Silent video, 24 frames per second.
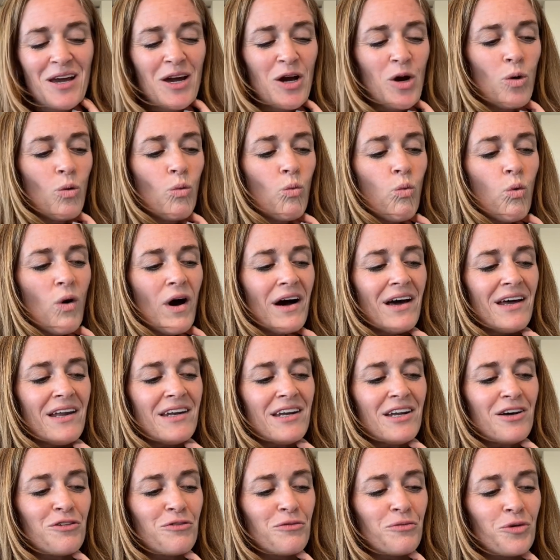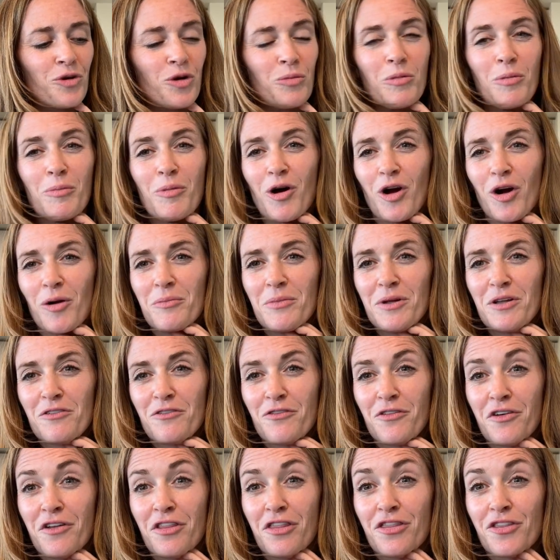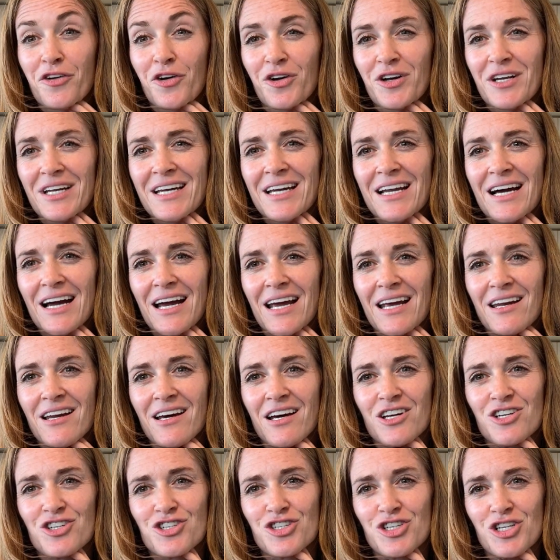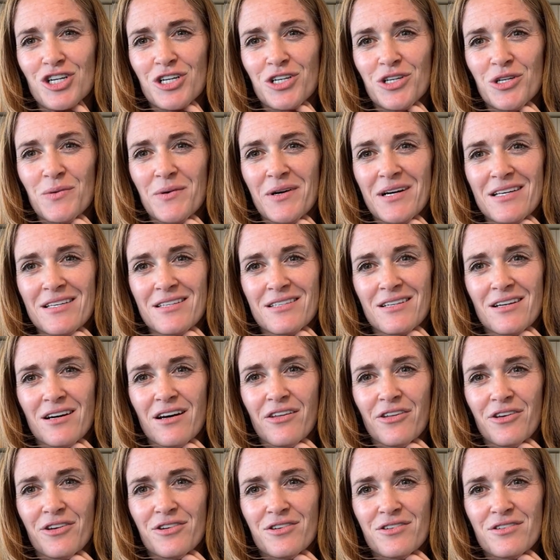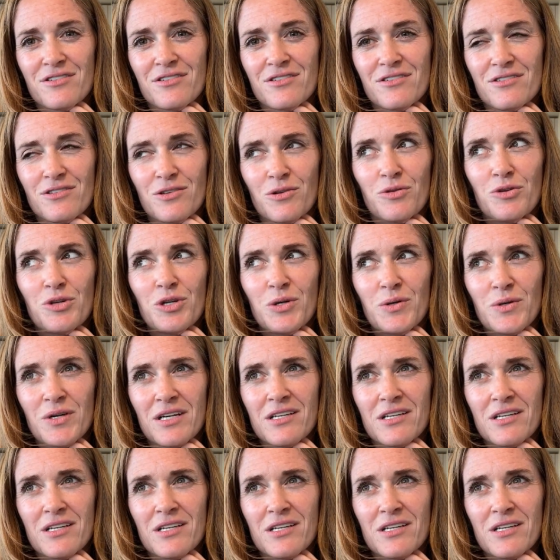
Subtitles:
1 room apartment for 3,900 US dollars. So New York